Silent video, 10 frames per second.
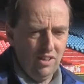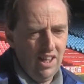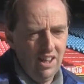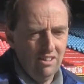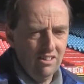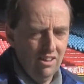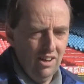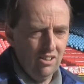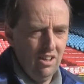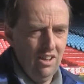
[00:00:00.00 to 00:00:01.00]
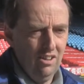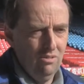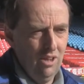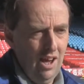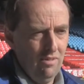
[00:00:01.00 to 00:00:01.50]
Again, I
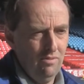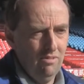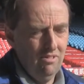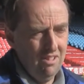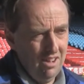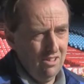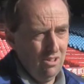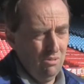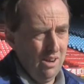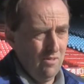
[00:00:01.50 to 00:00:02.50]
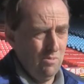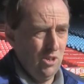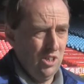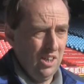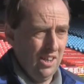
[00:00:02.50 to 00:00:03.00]
don't want to have a
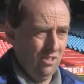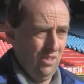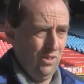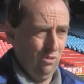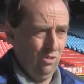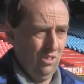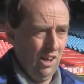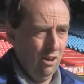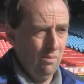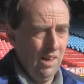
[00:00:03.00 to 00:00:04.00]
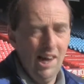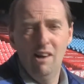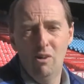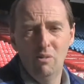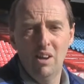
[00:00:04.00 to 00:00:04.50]
machine that's difficult to set up that
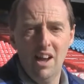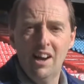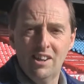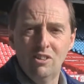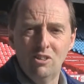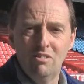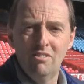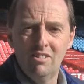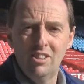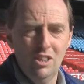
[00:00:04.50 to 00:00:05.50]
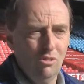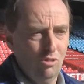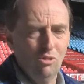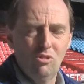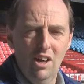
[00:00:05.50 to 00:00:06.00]
only I can use
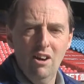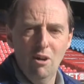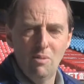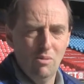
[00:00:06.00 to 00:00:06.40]
or set up.